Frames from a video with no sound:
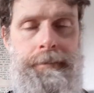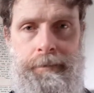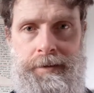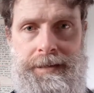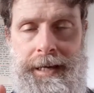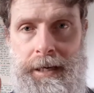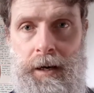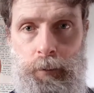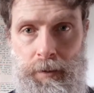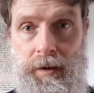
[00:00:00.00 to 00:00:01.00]
stand
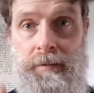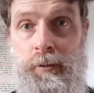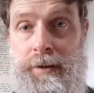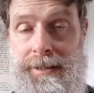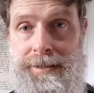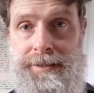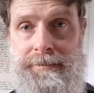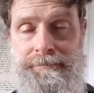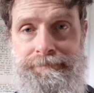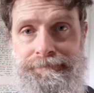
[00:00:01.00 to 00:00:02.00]
up with our voices
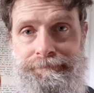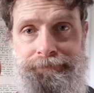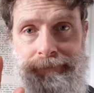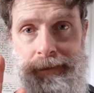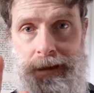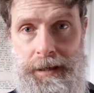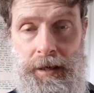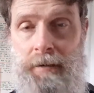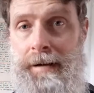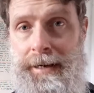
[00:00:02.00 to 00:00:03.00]
and
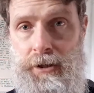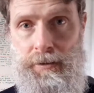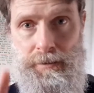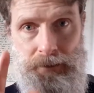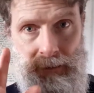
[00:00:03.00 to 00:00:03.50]
our actions.